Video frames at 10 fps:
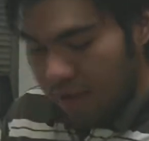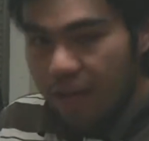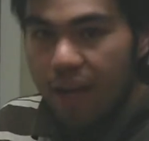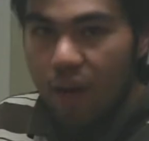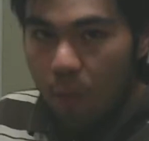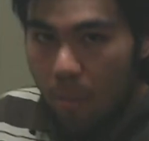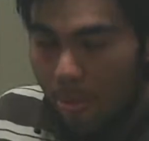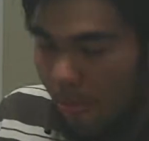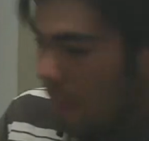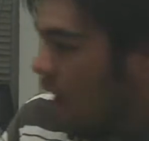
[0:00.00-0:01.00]
Now,
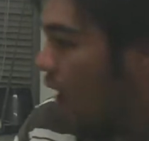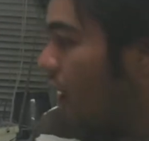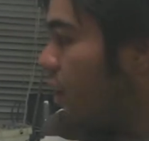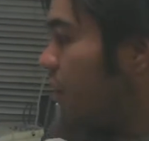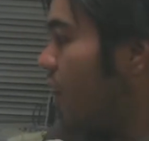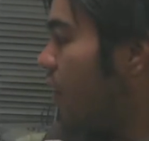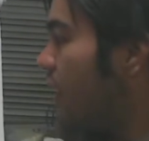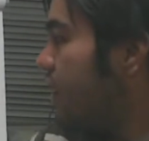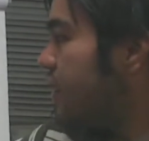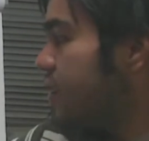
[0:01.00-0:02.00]
you know
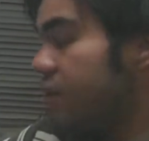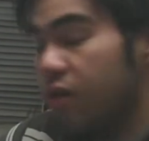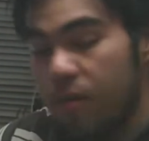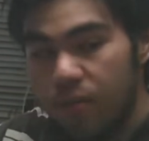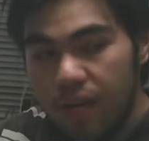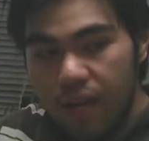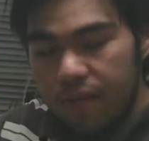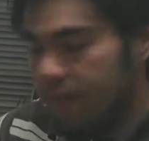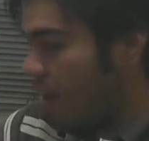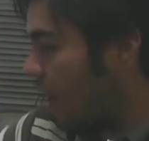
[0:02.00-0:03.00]
that this is the treble clef
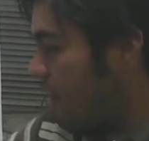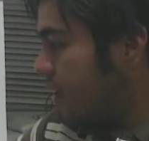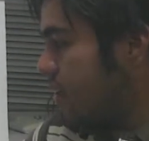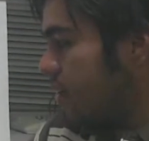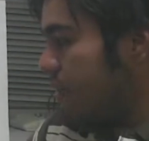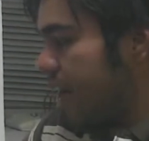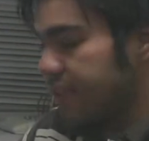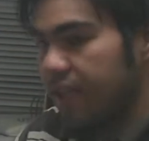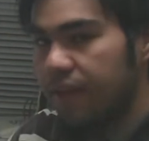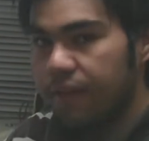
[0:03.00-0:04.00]
and this is the bass
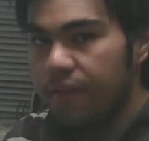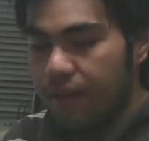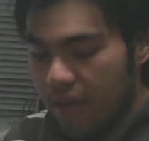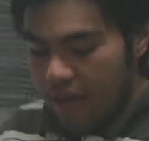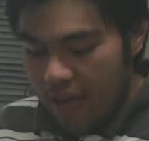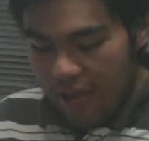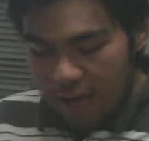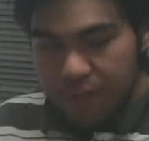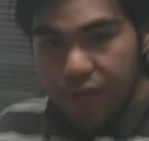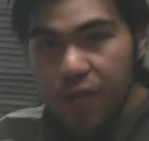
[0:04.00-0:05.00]
clef, and
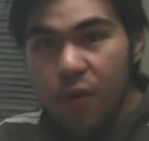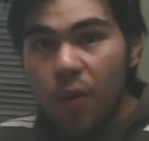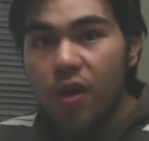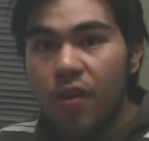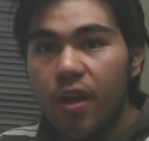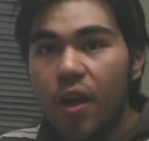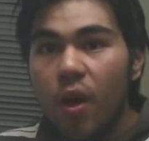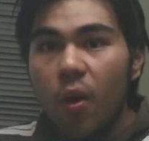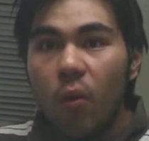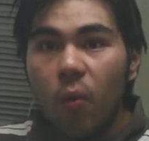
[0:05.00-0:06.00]
I'm sure you're wondering
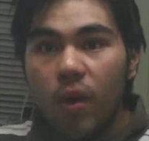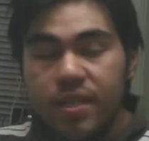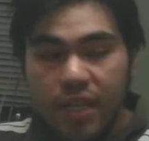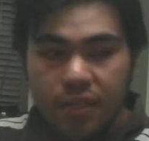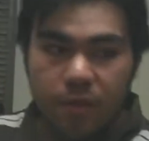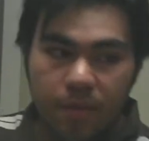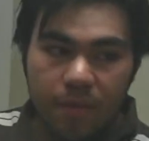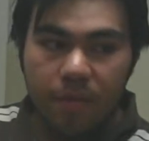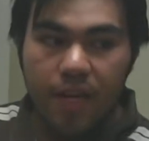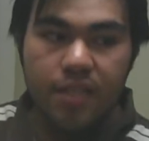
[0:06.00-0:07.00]
which
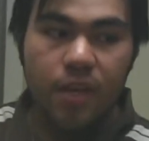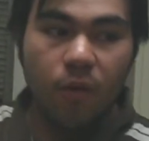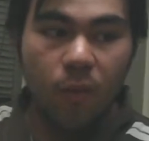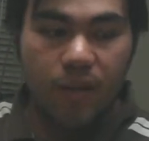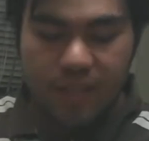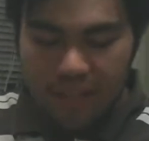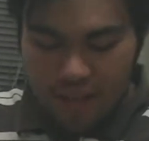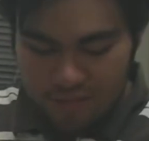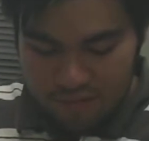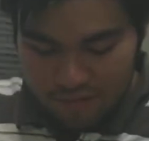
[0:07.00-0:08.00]
instrument plays on which clef.